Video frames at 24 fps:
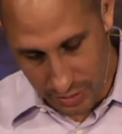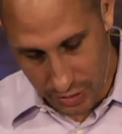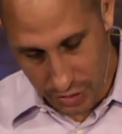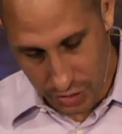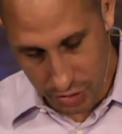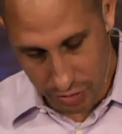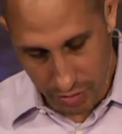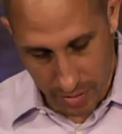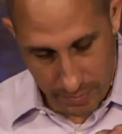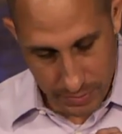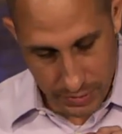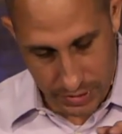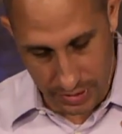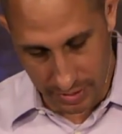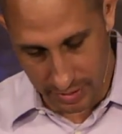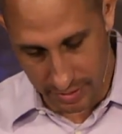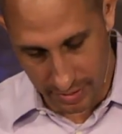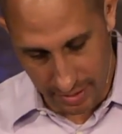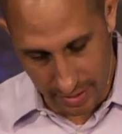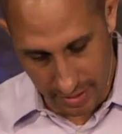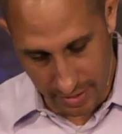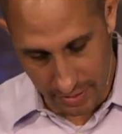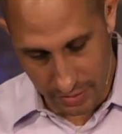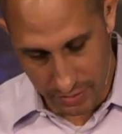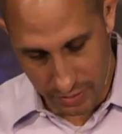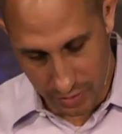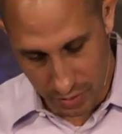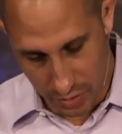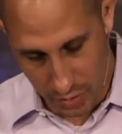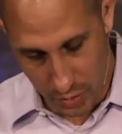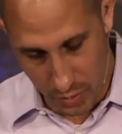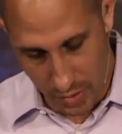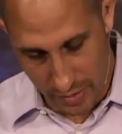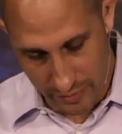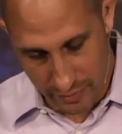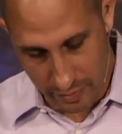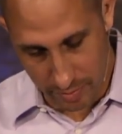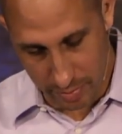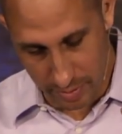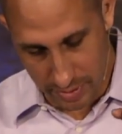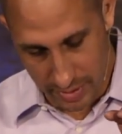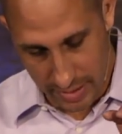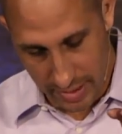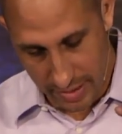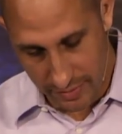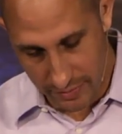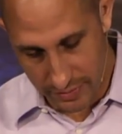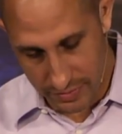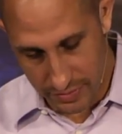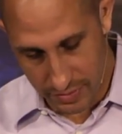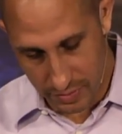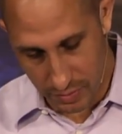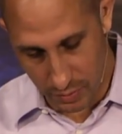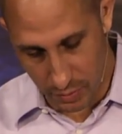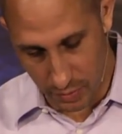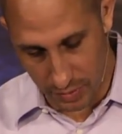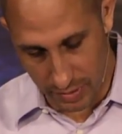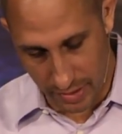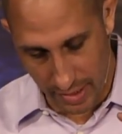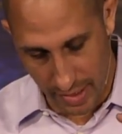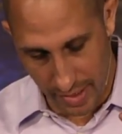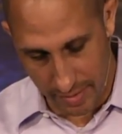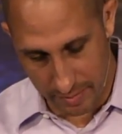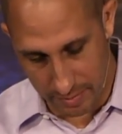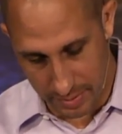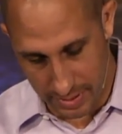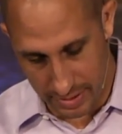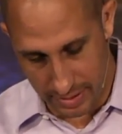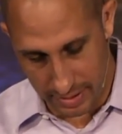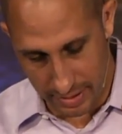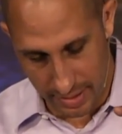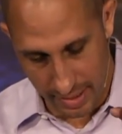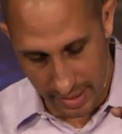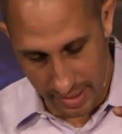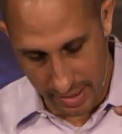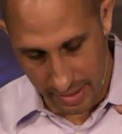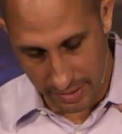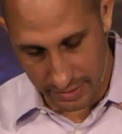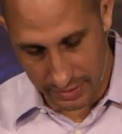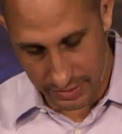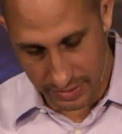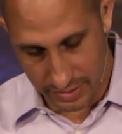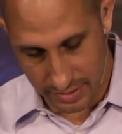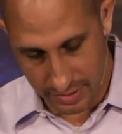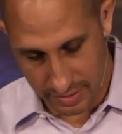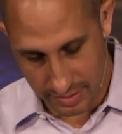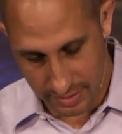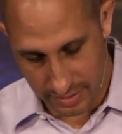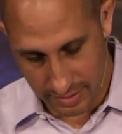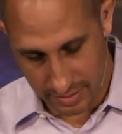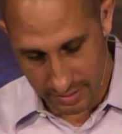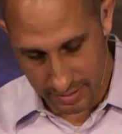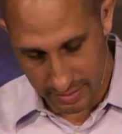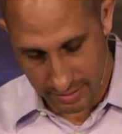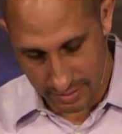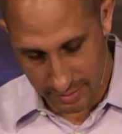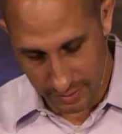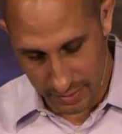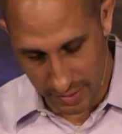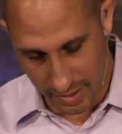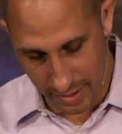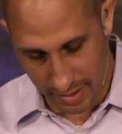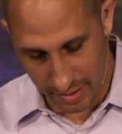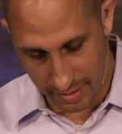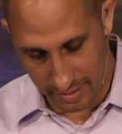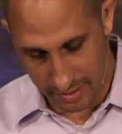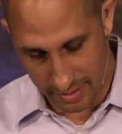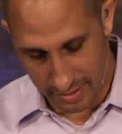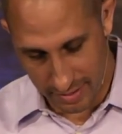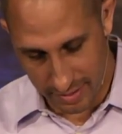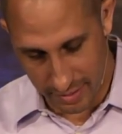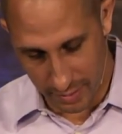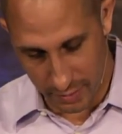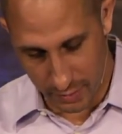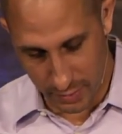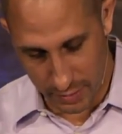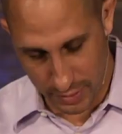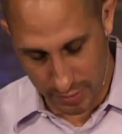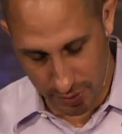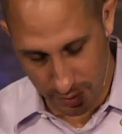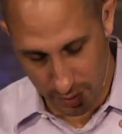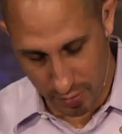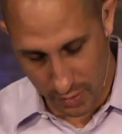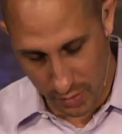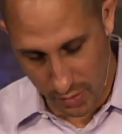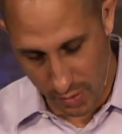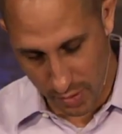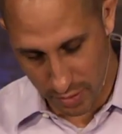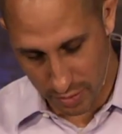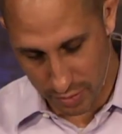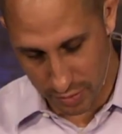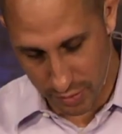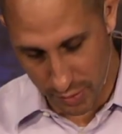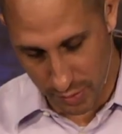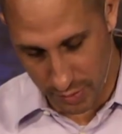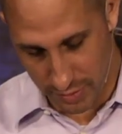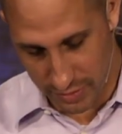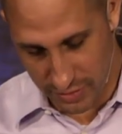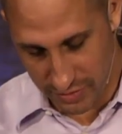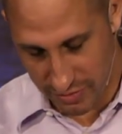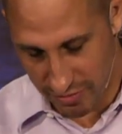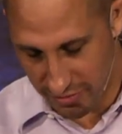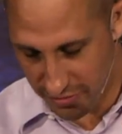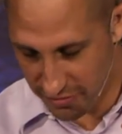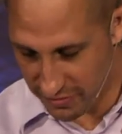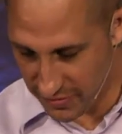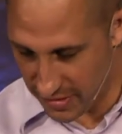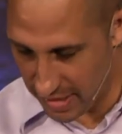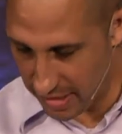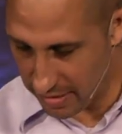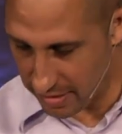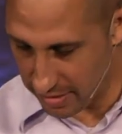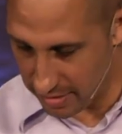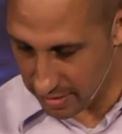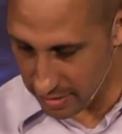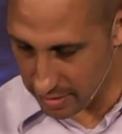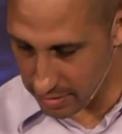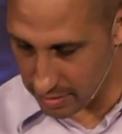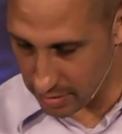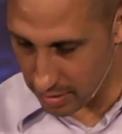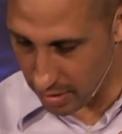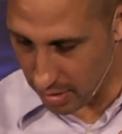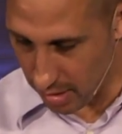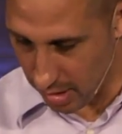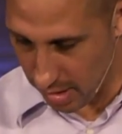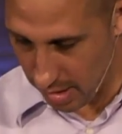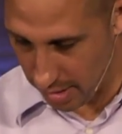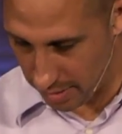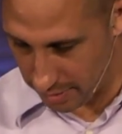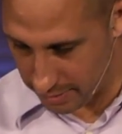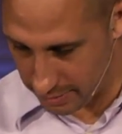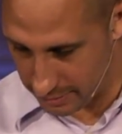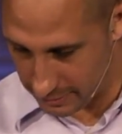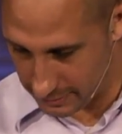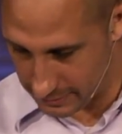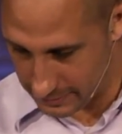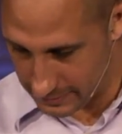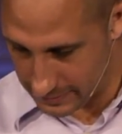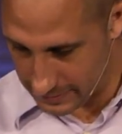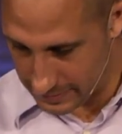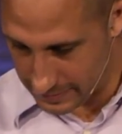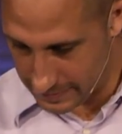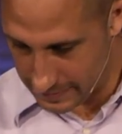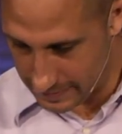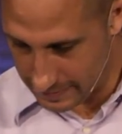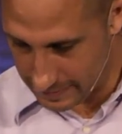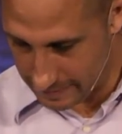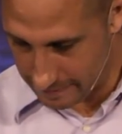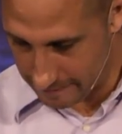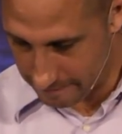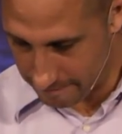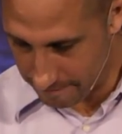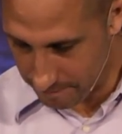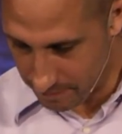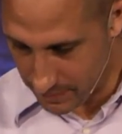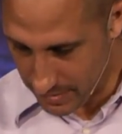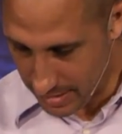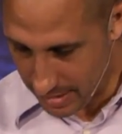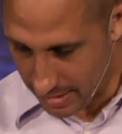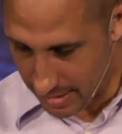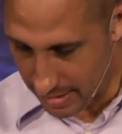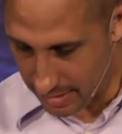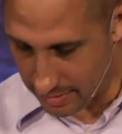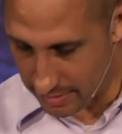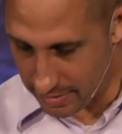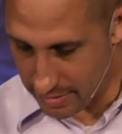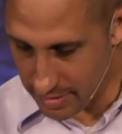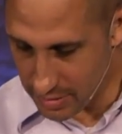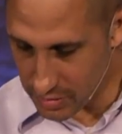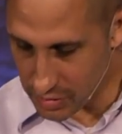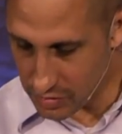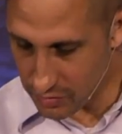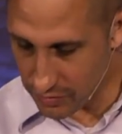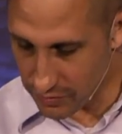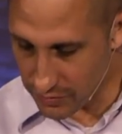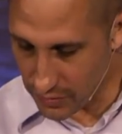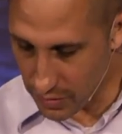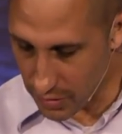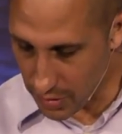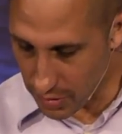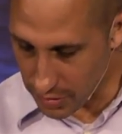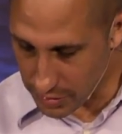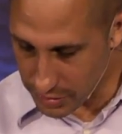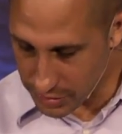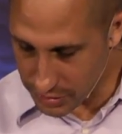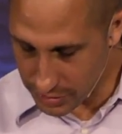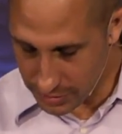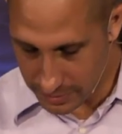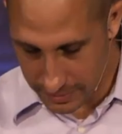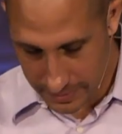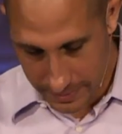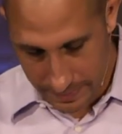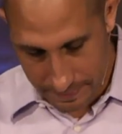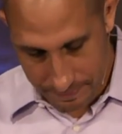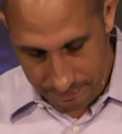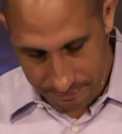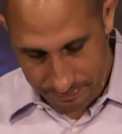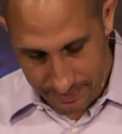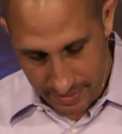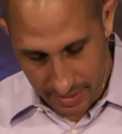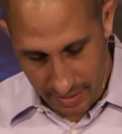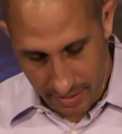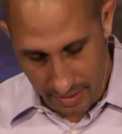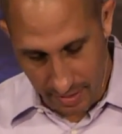the inscription is, whoever believes will not be in haste. Okay? In other words, the cornerstone is faith in God. And this verse